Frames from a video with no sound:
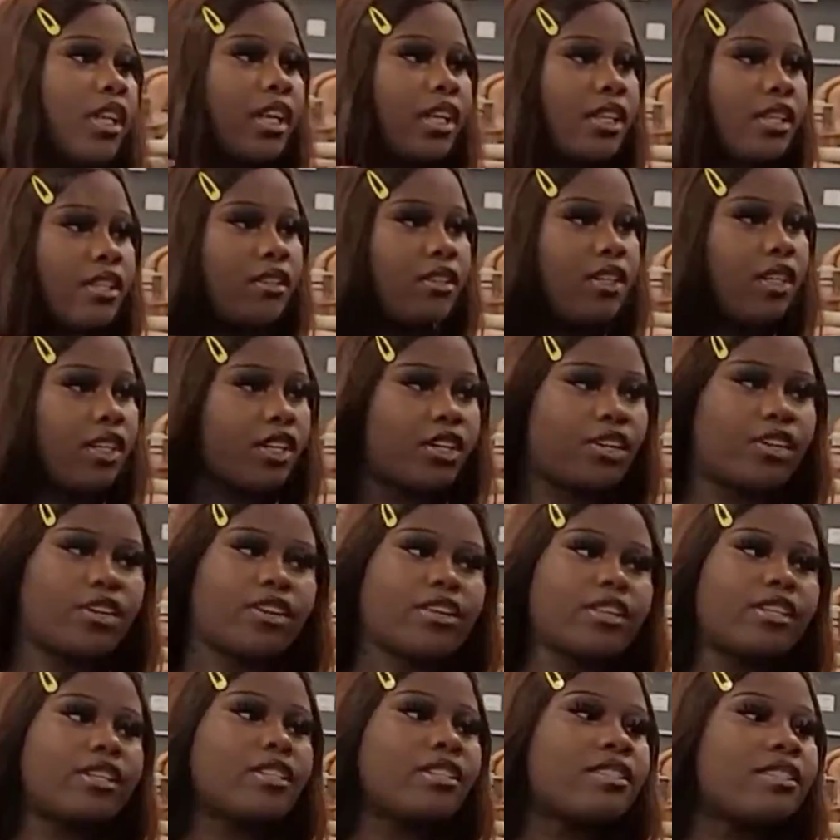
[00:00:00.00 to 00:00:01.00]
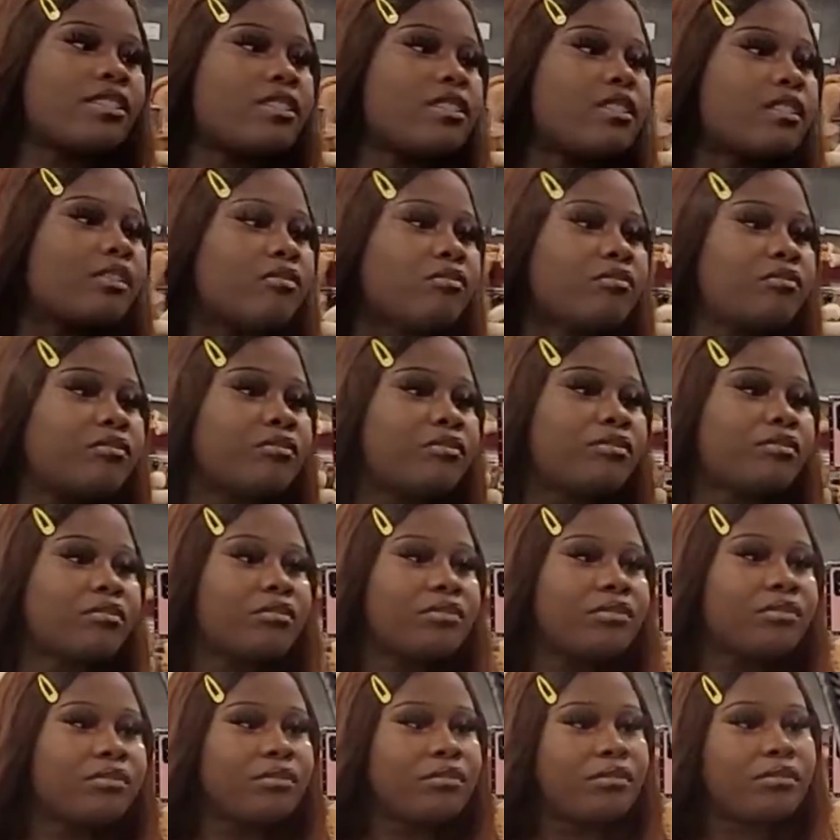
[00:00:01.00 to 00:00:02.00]
and this is me again in the
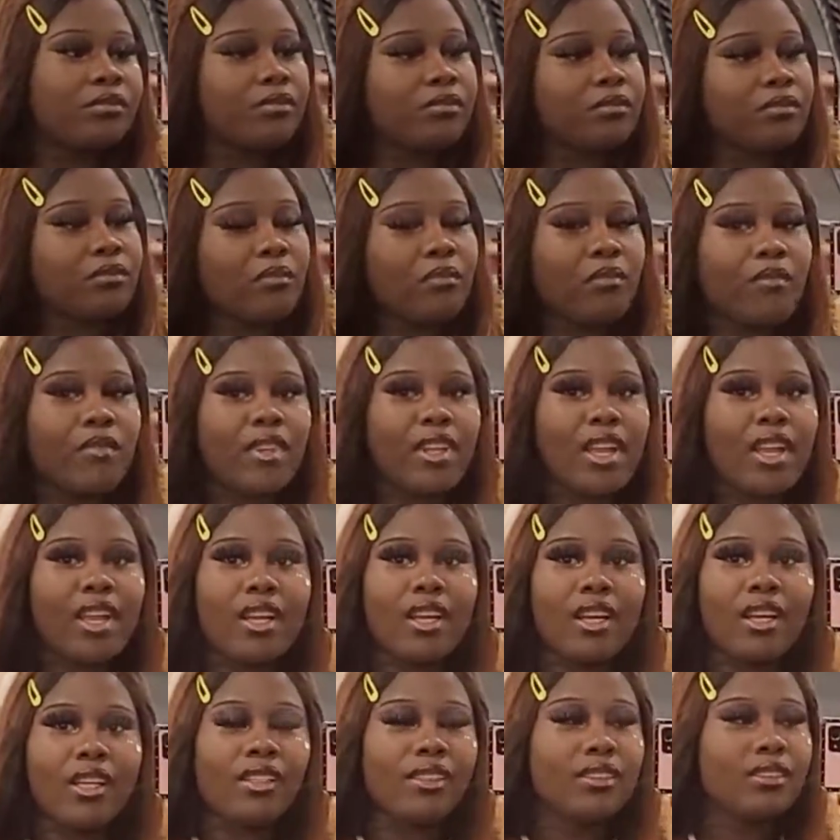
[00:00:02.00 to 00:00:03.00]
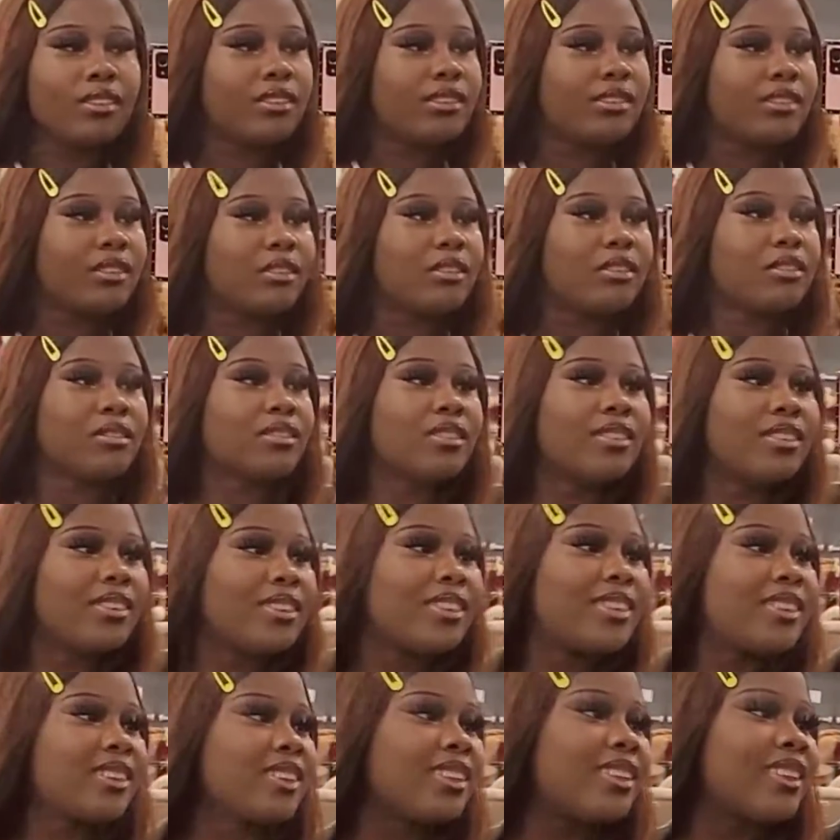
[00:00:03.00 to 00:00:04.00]
mirror as you can see I
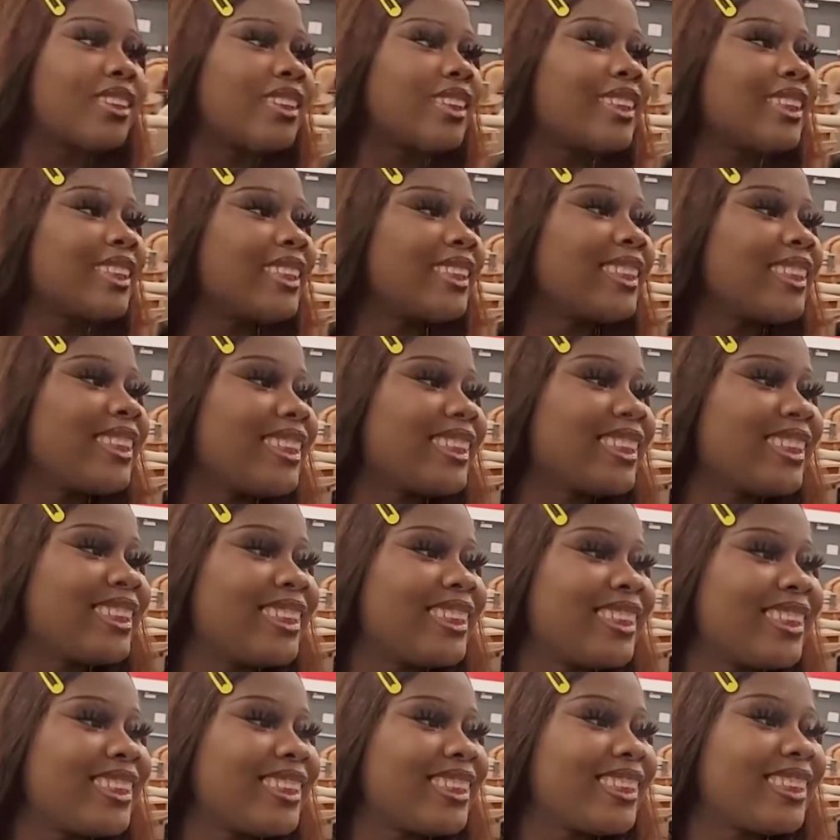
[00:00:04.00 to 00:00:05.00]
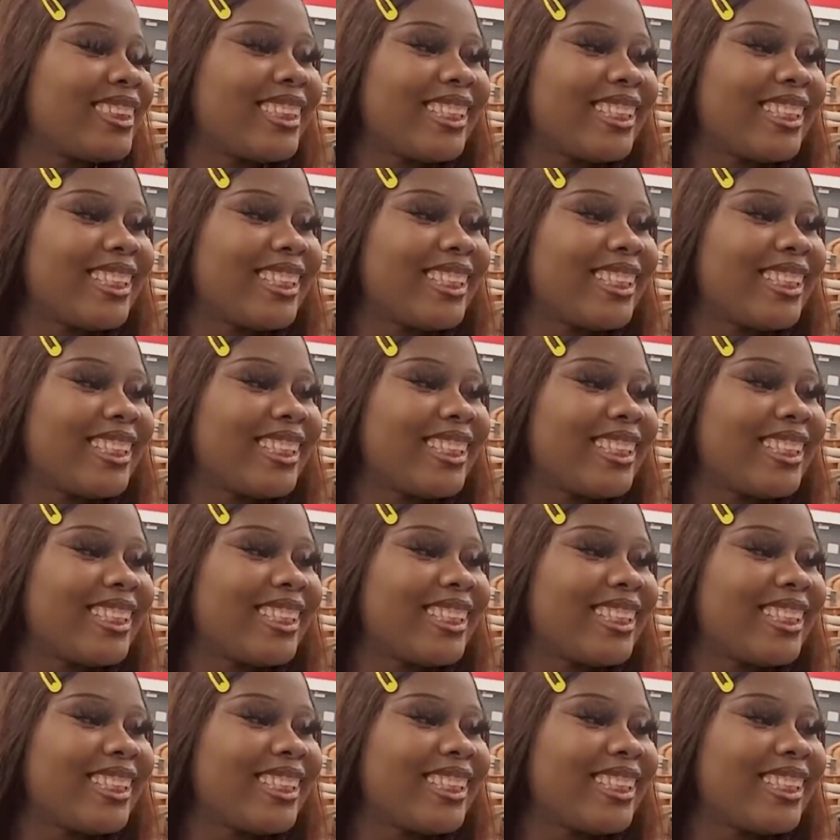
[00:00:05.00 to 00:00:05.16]
look really cute and beautiful